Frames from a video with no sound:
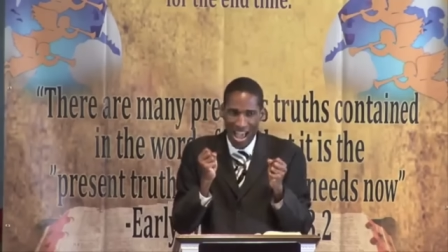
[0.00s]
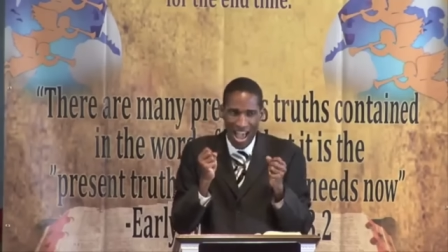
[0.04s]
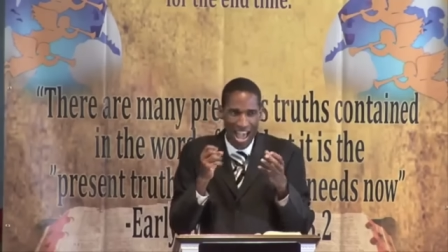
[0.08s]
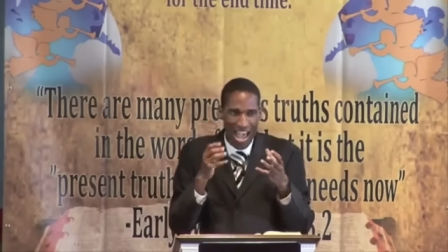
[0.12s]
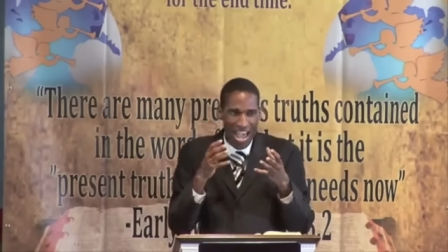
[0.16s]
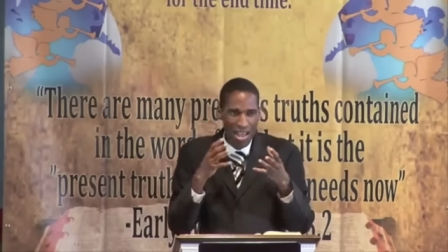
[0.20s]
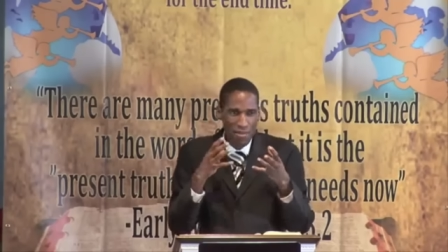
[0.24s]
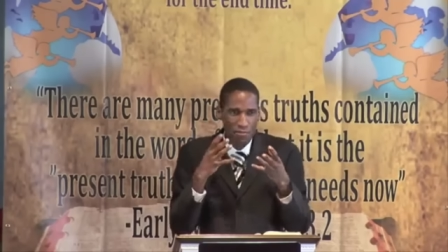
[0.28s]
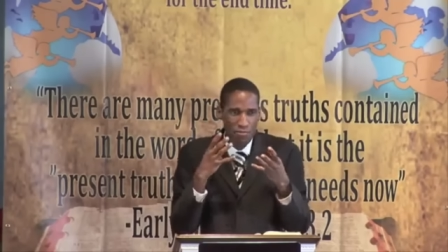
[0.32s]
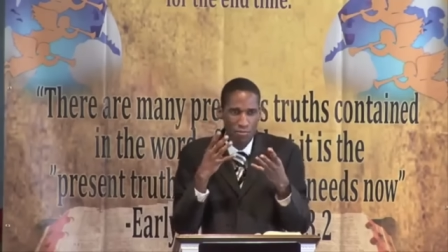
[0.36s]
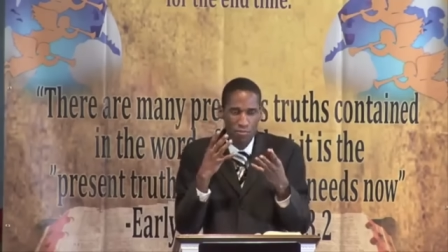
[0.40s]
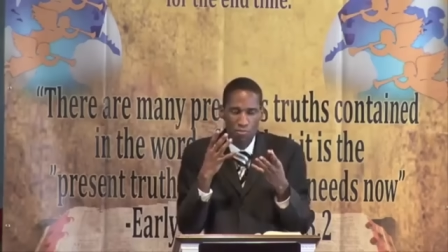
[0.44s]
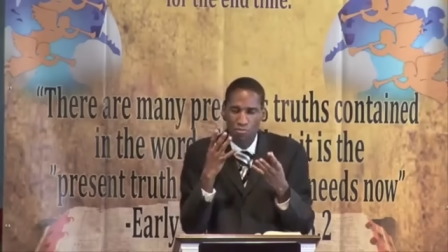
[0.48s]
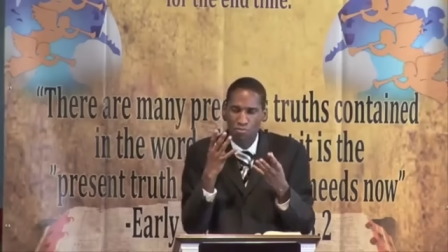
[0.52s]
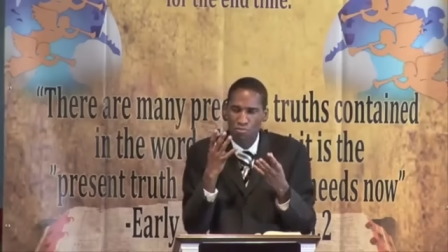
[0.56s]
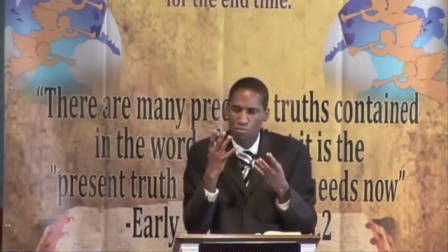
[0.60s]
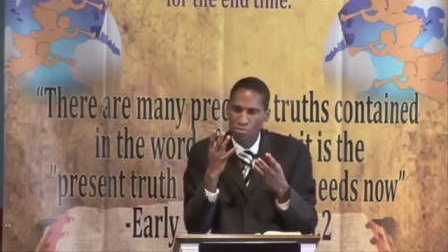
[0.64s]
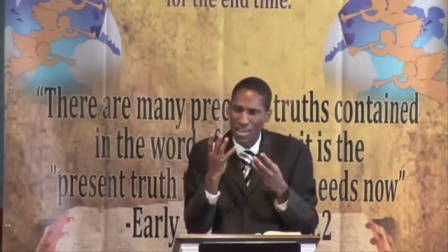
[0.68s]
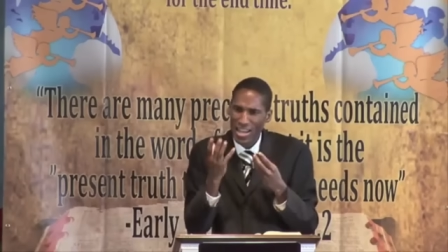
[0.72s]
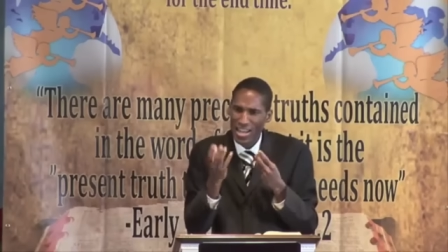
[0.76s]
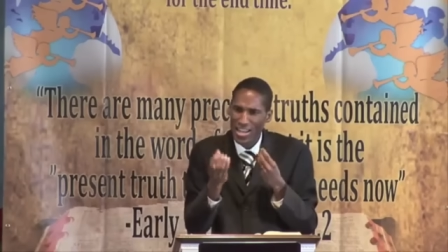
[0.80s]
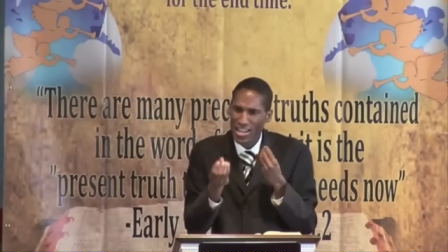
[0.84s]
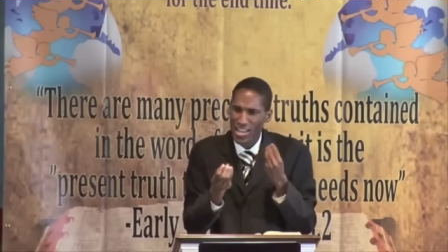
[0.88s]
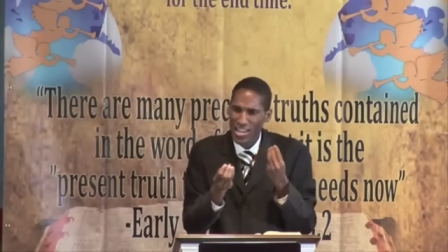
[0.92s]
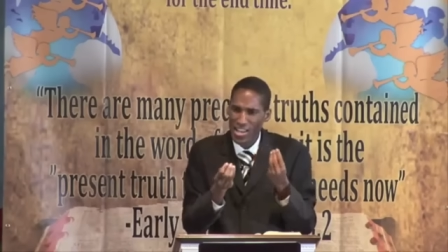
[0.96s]
and
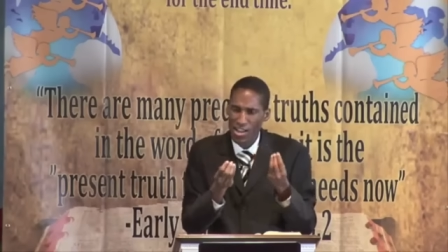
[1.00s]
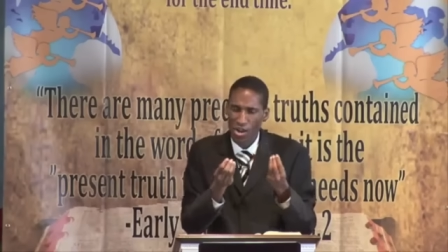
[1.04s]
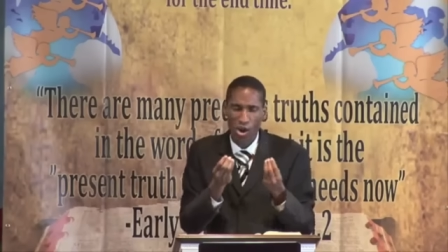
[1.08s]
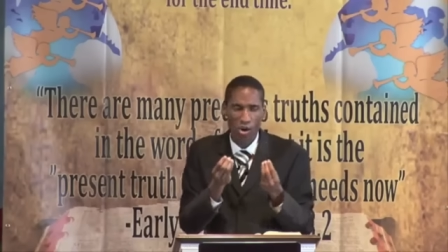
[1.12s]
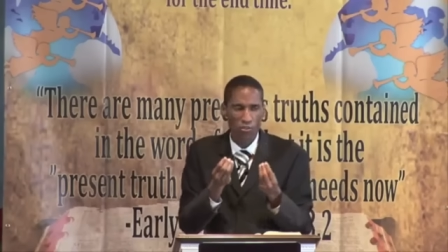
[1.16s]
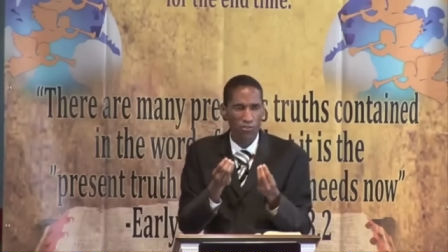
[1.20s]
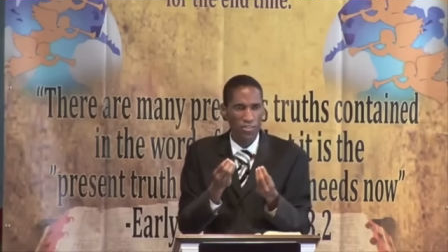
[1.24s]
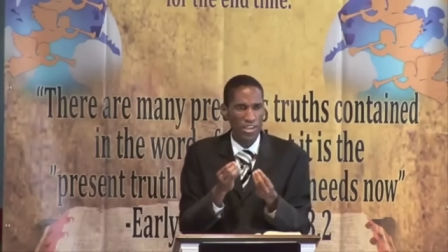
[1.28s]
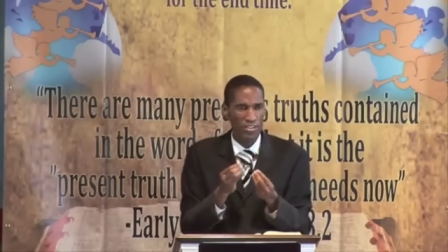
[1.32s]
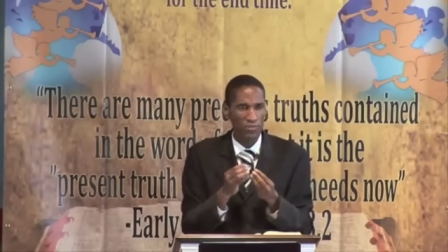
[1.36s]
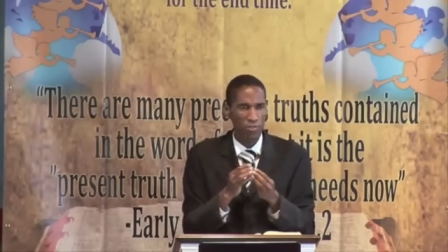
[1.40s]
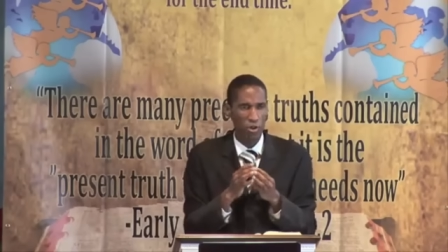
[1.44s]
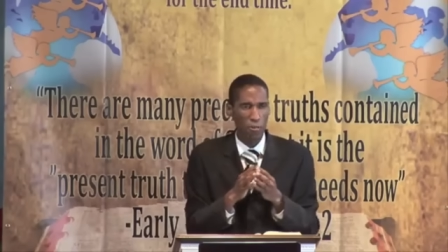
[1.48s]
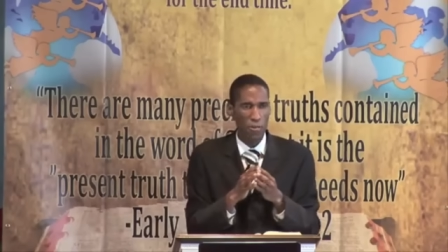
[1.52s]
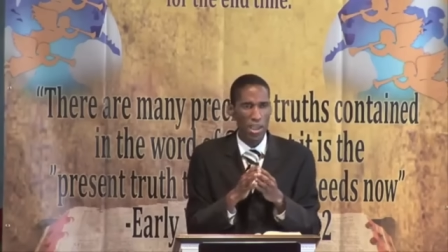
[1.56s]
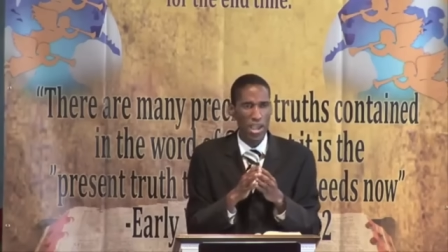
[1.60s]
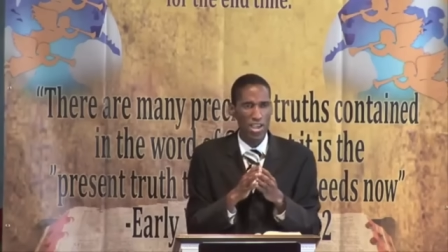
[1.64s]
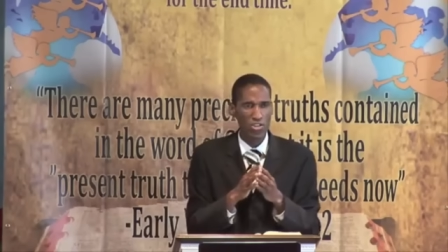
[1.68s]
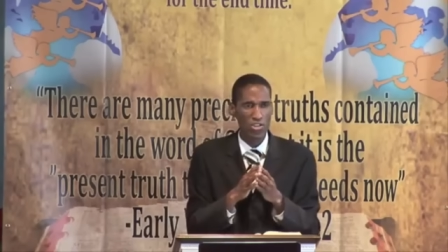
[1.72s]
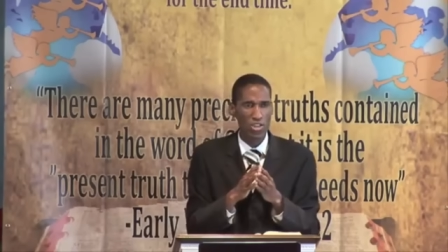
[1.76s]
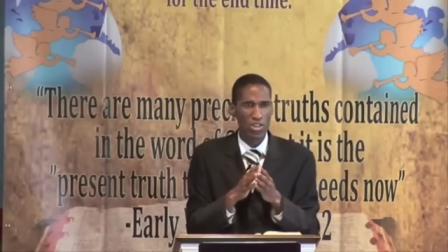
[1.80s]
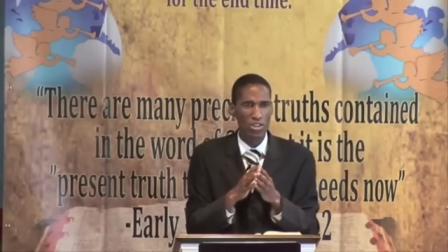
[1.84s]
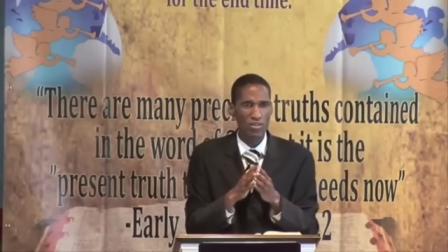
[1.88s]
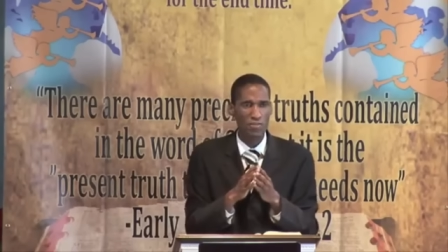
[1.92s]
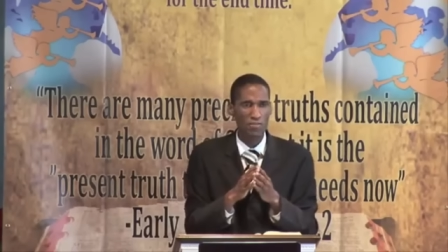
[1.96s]
plenty of
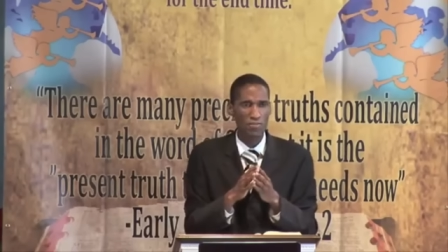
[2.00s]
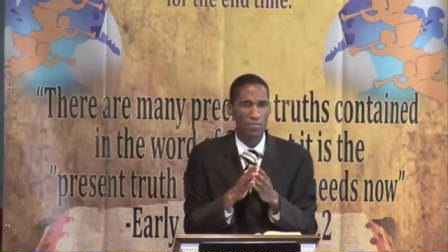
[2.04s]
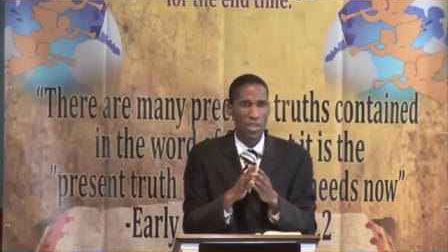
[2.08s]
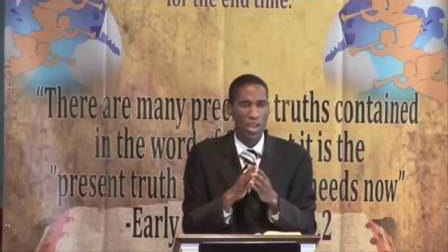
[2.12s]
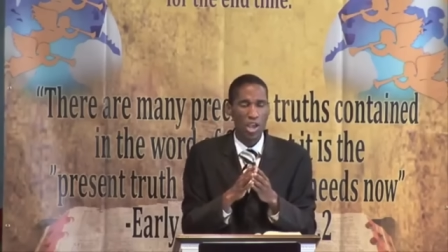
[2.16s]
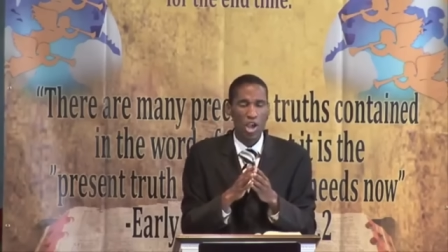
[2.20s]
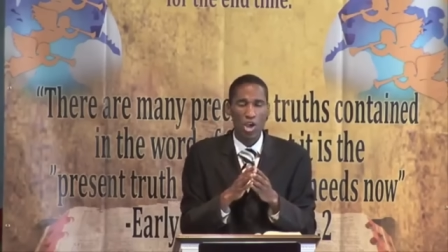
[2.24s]
information